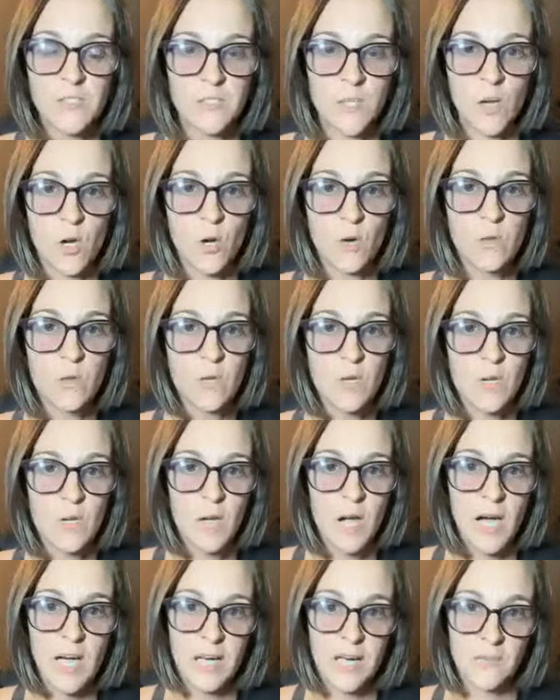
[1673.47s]
so
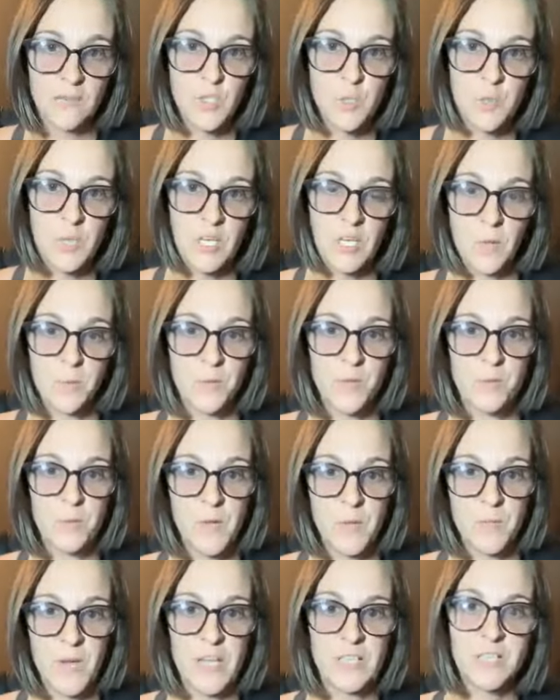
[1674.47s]
I have to meet up with
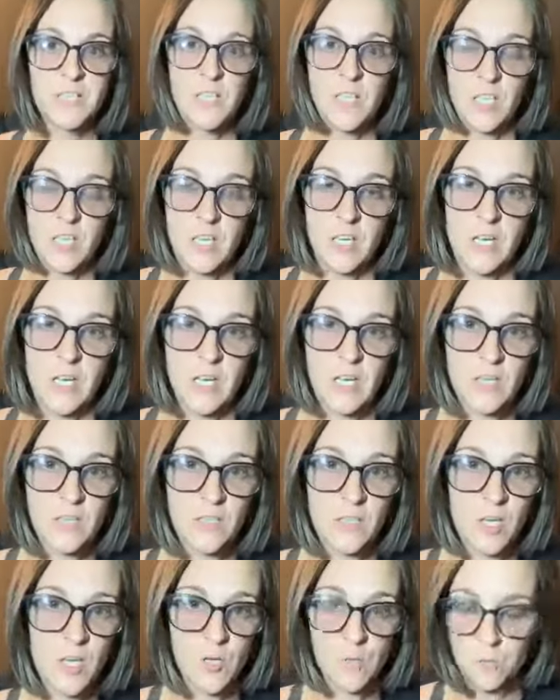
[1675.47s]
my bestie.
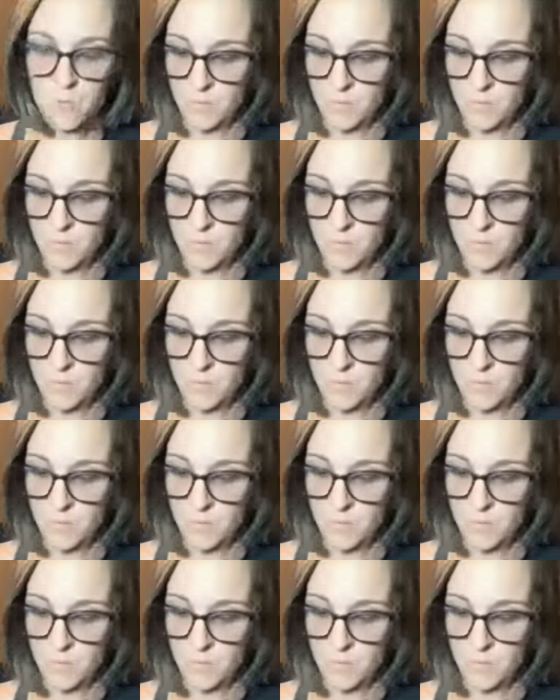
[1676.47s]
And